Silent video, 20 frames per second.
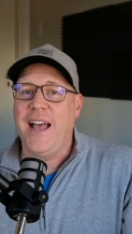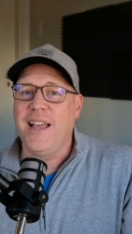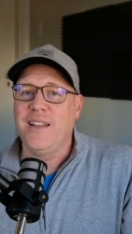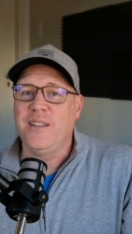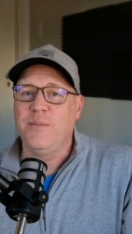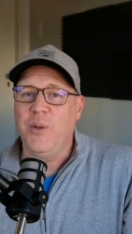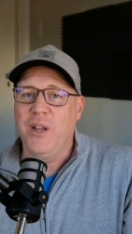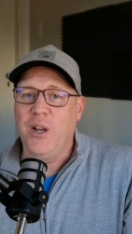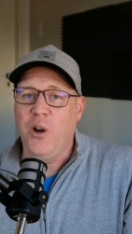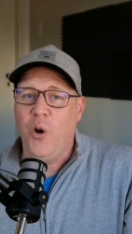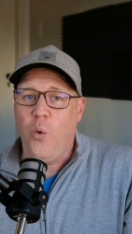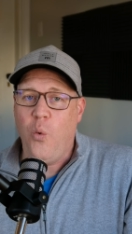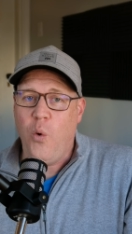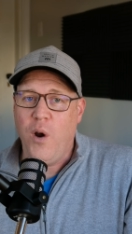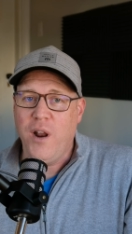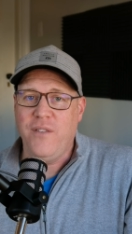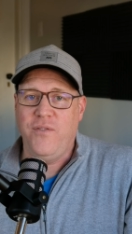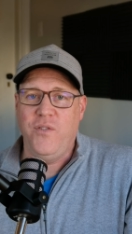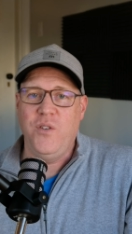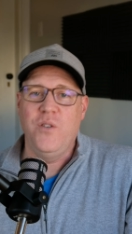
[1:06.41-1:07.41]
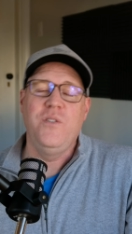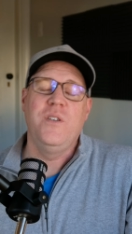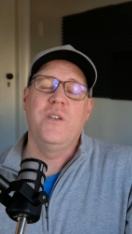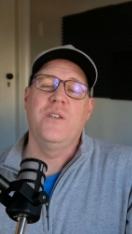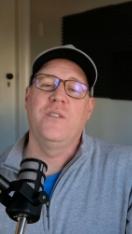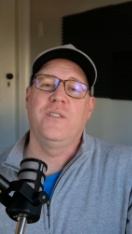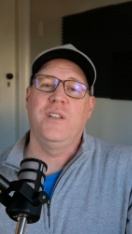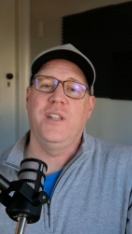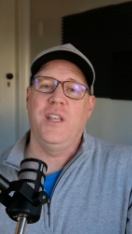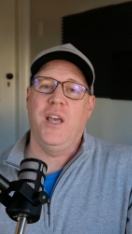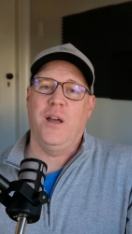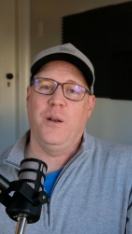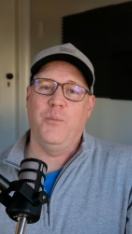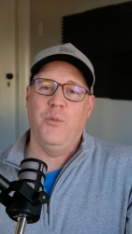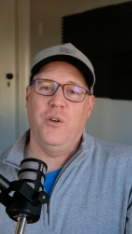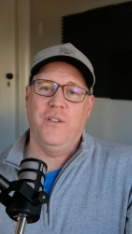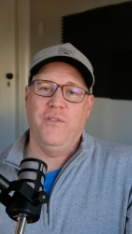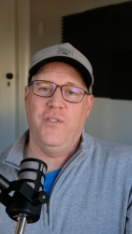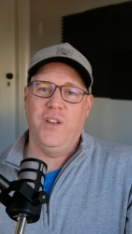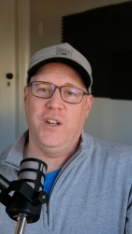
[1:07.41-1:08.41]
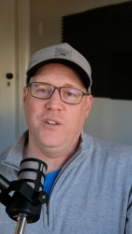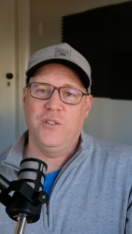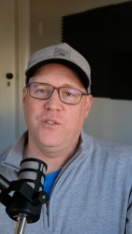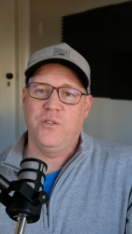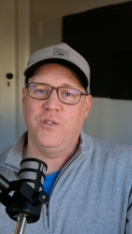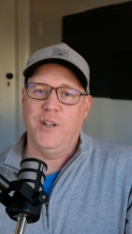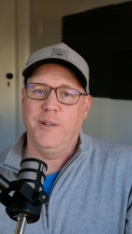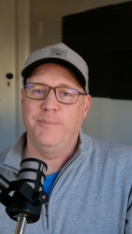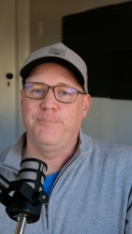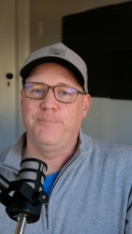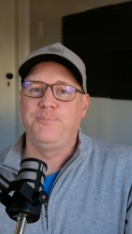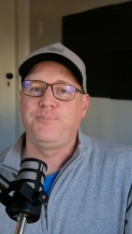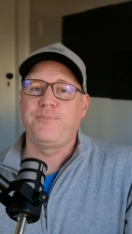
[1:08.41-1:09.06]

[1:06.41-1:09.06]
I spent quite a few years in the automotive industry.